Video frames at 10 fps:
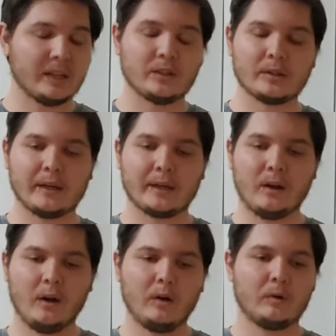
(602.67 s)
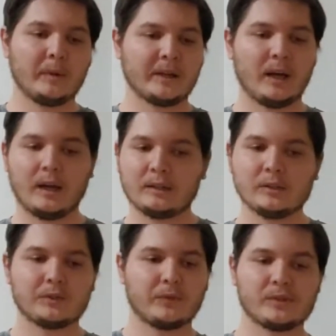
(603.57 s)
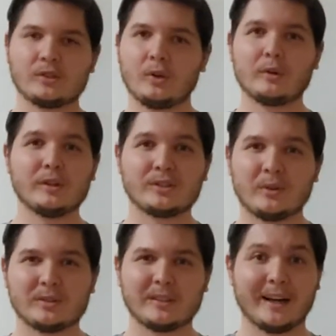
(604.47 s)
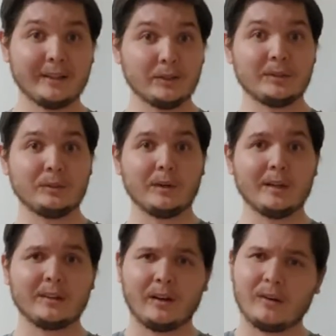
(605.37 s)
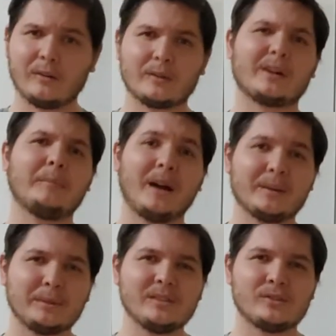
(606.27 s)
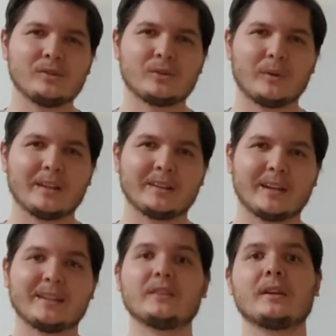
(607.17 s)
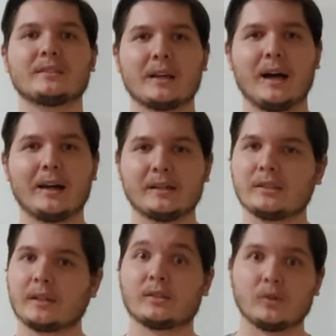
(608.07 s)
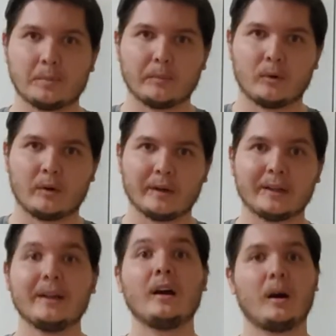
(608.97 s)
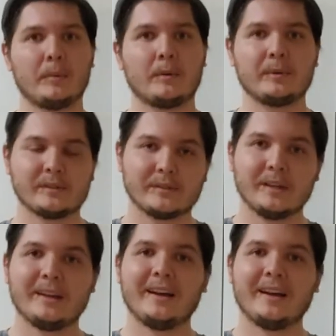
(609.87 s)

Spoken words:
and you're like, oh my God, Lucifer is so good, so entertaining. You did what? Oh, come on, please choose the right thing. And then you get to God and he's like super boring on purpose.